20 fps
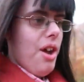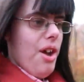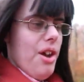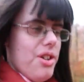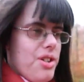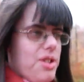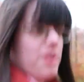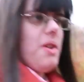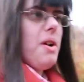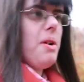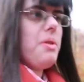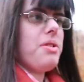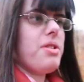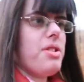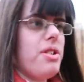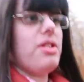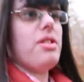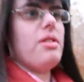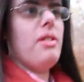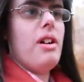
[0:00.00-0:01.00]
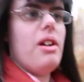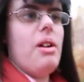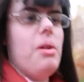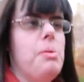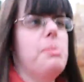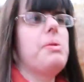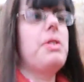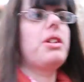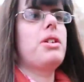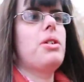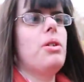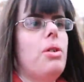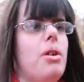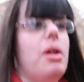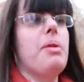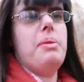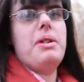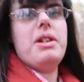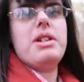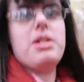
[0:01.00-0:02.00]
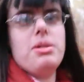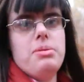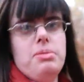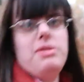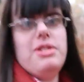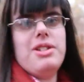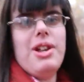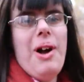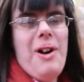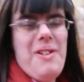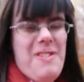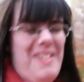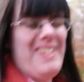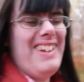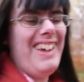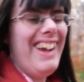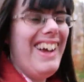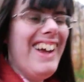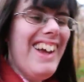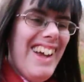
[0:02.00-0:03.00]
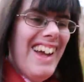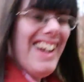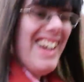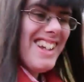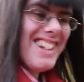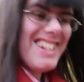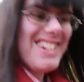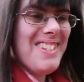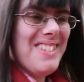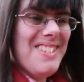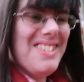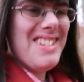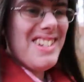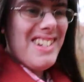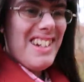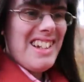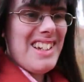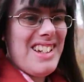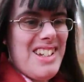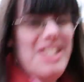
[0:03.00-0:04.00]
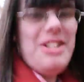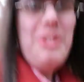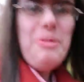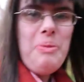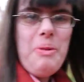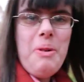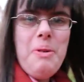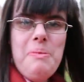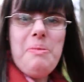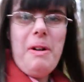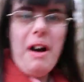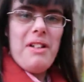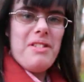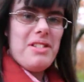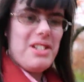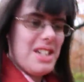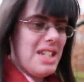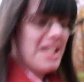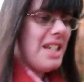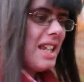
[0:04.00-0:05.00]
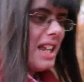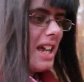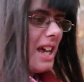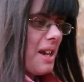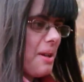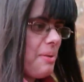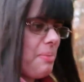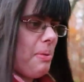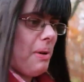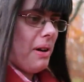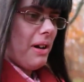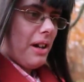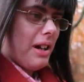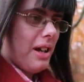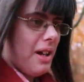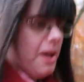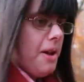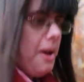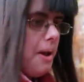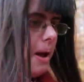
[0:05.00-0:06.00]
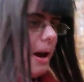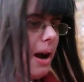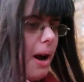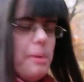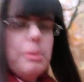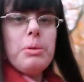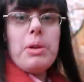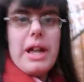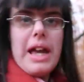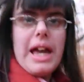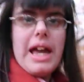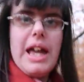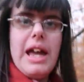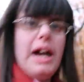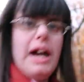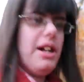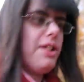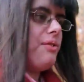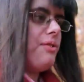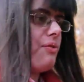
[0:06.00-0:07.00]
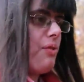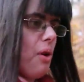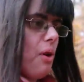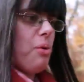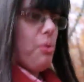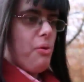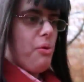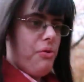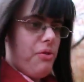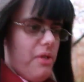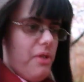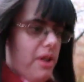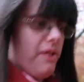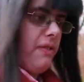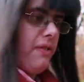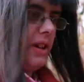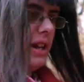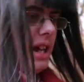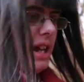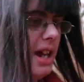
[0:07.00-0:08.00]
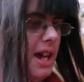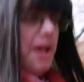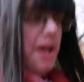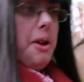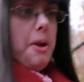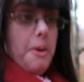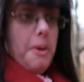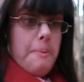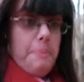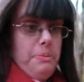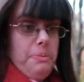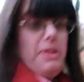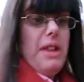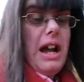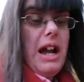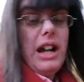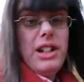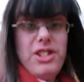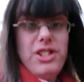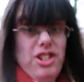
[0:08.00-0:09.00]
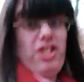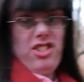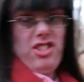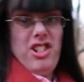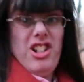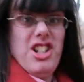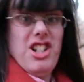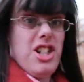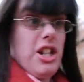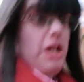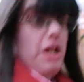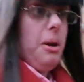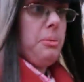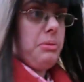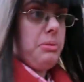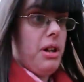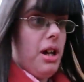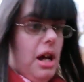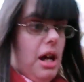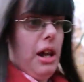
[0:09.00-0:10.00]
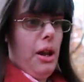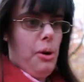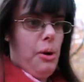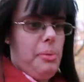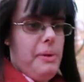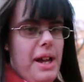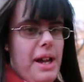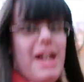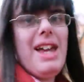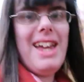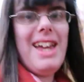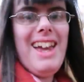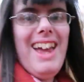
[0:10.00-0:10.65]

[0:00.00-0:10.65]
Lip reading: So I was just like, oh my God, I bet someone saw it. So it was like super embarrassing, but I'm okay. I didn't fall over or anything. I just slipped a little bit.